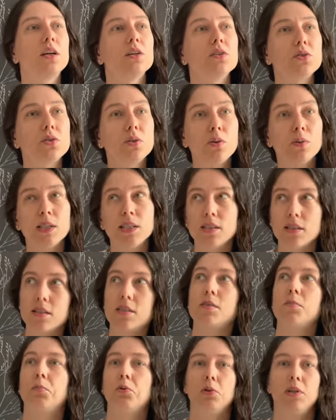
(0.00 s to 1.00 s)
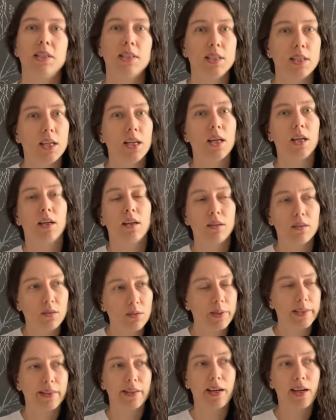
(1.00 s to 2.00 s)
it's always disappointing
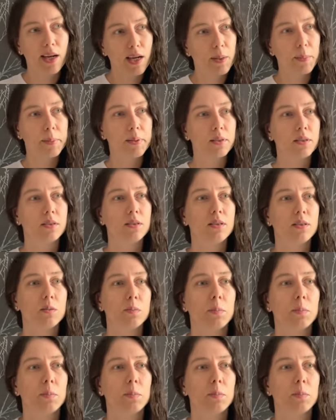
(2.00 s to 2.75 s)
when that happens,